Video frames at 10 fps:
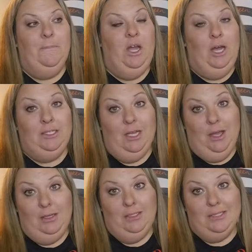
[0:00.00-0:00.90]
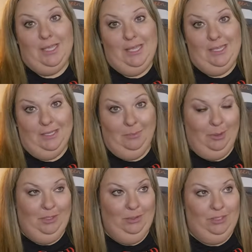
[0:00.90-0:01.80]
hot dogs and
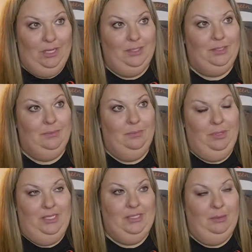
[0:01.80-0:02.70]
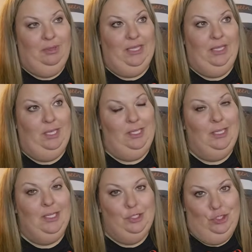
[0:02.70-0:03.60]
barbecue sauce, pigs in a blanket,
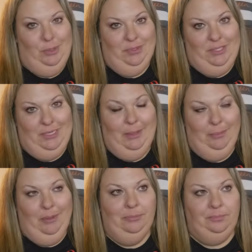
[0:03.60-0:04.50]
chips and dip,